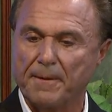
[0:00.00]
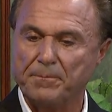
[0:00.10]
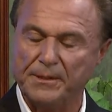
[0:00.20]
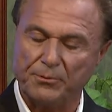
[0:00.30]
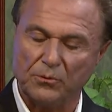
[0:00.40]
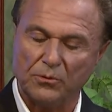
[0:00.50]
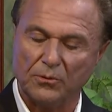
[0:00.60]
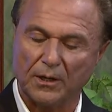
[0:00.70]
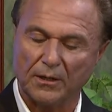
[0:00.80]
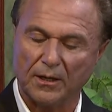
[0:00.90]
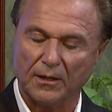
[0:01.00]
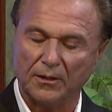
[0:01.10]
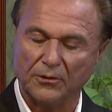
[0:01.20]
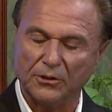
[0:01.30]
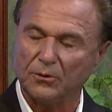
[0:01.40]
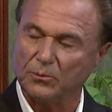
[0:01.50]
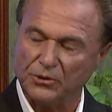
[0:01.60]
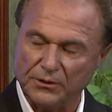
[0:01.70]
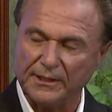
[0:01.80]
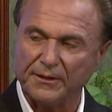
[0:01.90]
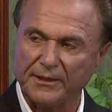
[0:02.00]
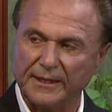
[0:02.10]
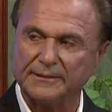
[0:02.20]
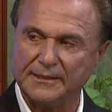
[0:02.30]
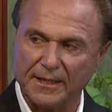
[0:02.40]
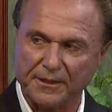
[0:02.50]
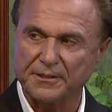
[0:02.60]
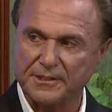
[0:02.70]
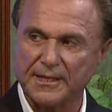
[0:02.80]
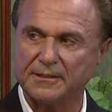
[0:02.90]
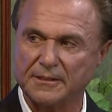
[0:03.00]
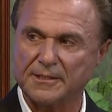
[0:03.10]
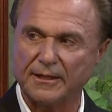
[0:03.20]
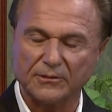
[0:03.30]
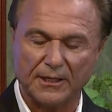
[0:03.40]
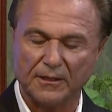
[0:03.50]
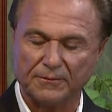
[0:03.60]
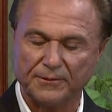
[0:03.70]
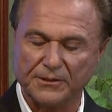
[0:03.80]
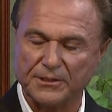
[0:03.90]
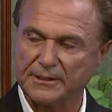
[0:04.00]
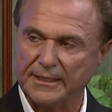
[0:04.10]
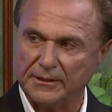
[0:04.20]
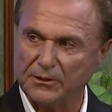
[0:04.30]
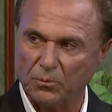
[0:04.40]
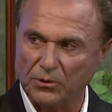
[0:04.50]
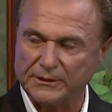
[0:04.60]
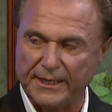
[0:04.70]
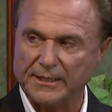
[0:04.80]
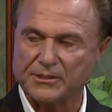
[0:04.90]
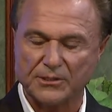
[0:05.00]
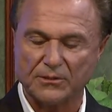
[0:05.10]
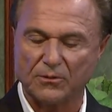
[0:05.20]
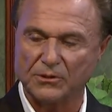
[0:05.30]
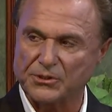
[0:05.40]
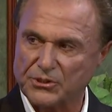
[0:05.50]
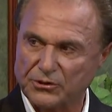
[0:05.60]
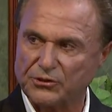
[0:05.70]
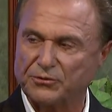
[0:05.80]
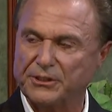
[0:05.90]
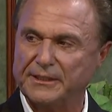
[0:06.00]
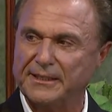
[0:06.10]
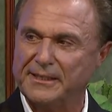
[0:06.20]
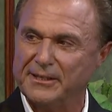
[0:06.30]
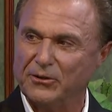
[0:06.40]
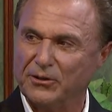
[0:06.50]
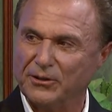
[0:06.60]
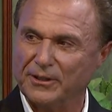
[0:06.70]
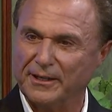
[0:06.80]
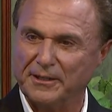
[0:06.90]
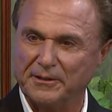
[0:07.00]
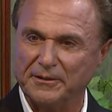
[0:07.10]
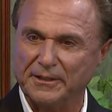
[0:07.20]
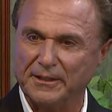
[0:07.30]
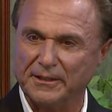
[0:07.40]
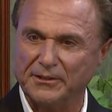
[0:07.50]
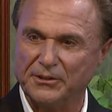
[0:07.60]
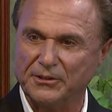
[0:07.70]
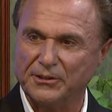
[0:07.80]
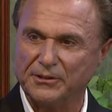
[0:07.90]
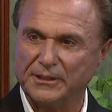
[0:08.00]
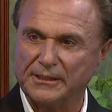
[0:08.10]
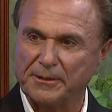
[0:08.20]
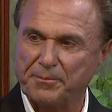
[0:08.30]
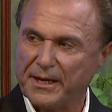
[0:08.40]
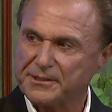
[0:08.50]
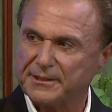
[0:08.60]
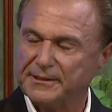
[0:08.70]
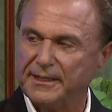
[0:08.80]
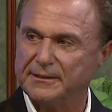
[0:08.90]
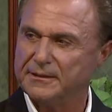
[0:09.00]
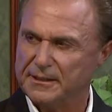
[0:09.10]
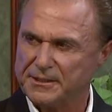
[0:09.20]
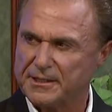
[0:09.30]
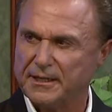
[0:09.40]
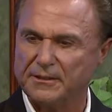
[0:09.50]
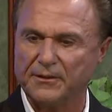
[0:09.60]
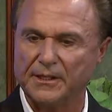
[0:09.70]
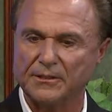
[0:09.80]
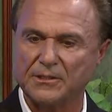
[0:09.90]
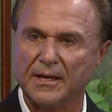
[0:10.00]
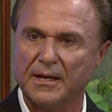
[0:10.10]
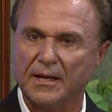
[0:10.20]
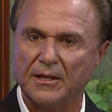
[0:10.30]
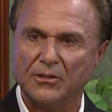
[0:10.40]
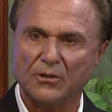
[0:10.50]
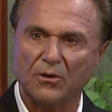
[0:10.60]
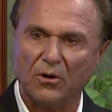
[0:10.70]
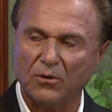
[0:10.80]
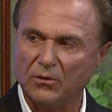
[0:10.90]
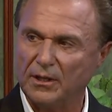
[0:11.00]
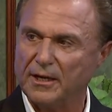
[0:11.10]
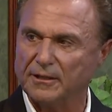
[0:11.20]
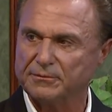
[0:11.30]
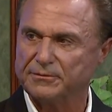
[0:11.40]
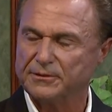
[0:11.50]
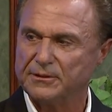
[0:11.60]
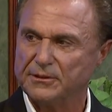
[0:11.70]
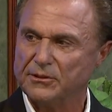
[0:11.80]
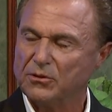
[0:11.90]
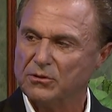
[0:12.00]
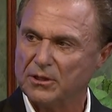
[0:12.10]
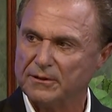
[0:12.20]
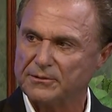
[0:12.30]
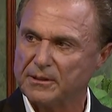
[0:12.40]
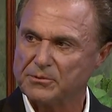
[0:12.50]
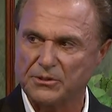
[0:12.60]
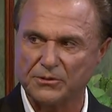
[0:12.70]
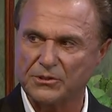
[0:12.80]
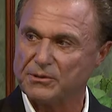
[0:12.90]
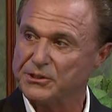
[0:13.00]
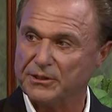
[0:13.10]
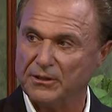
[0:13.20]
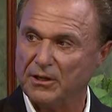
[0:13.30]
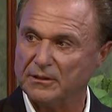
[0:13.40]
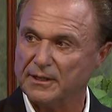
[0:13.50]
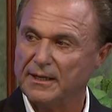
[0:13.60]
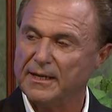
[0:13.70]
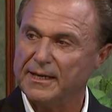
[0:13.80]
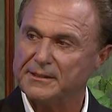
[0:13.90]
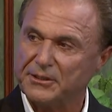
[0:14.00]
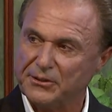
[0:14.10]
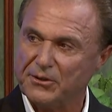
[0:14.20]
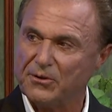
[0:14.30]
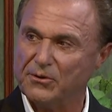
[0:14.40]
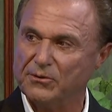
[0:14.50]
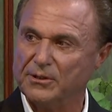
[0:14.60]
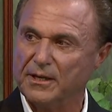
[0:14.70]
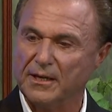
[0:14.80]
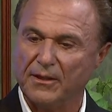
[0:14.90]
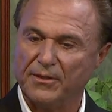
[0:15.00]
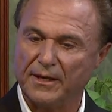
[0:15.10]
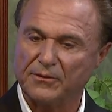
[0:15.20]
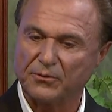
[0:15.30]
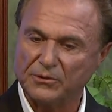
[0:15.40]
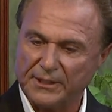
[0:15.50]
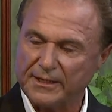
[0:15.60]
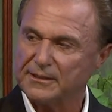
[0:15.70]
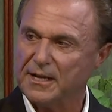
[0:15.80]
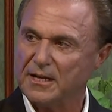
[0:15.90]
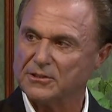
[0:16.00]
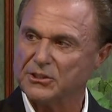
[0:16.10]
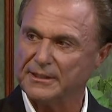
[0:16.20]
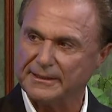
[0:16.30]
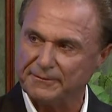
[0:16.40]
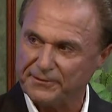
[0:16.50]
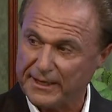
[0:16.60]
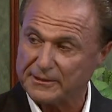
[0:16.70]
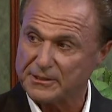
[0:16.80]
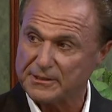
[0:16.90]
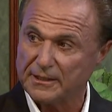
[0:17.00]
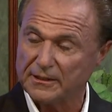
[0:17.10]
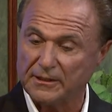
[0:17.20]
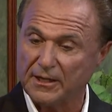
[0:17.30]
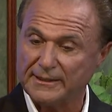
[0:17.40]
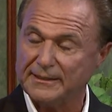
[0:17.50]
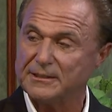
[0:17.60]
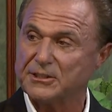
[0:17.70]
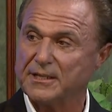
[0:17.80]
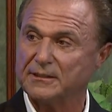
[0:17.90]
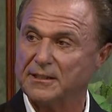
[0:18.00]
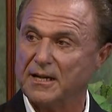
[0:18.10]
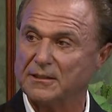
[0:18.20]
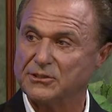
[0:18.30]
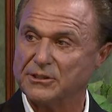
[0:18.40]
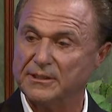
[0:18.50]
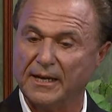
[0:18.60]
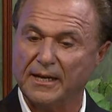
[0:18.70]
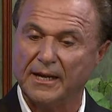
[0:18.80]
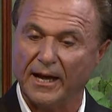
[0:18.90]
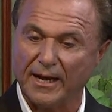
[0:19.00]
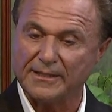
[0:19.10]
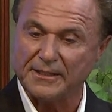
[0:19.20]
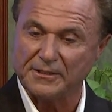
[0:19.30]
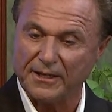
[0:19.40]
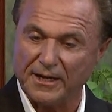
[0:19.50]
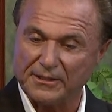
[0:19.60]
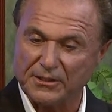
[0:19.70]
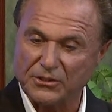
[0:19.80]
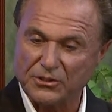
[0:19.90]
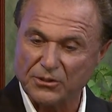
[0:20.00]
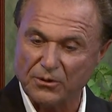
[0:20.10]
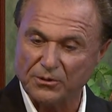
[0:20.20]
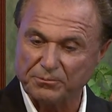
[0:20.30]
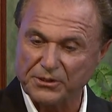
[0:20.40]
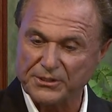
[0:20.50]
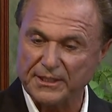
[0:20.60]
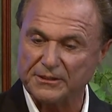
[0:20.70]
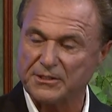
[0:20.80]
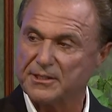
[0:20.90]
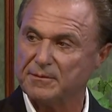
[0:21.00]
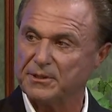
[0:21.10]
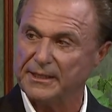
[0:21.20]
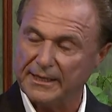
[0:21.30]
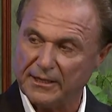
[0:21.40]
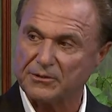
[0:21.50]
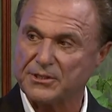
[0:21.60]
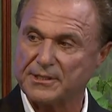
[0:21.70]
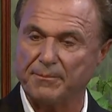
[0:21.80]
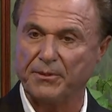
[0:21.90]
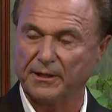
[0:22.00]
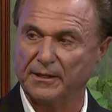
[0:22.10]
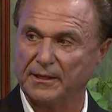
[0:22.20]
people who are, are, you know, when you get that death sentence, I don't care if it's the word cancer or surgery or uh, uh, you're, you're, incapacitated, these kind of things, your whole life, your whole life comes to a screeching halt. And to know that through technology and advanced cutting edge technology, I can, I can show and present to somebody, here's something